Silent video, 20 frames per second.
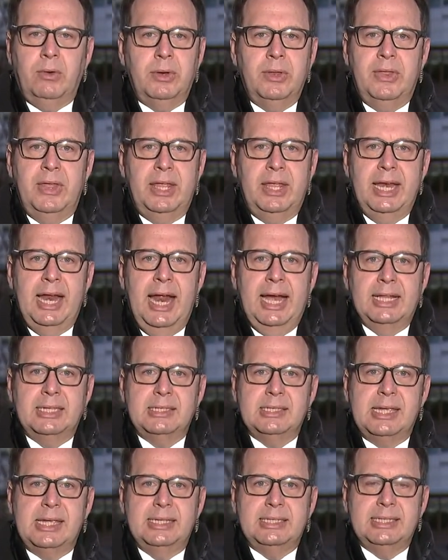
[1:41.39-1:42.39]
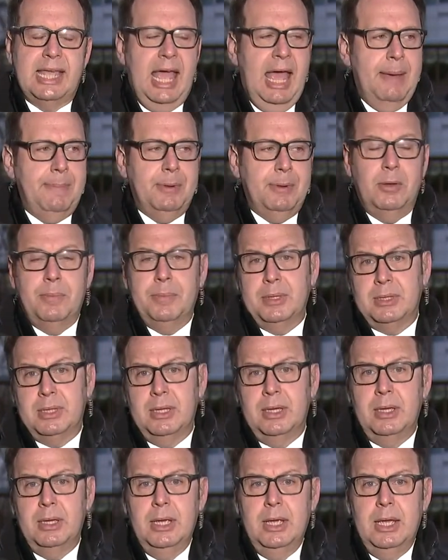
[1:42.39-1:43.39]
only the United States Capitol, but
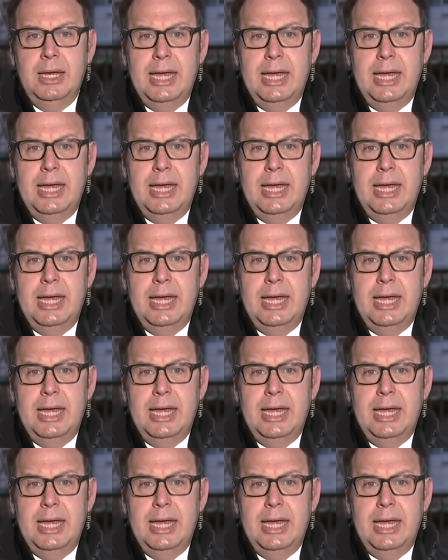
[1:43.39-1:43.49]
the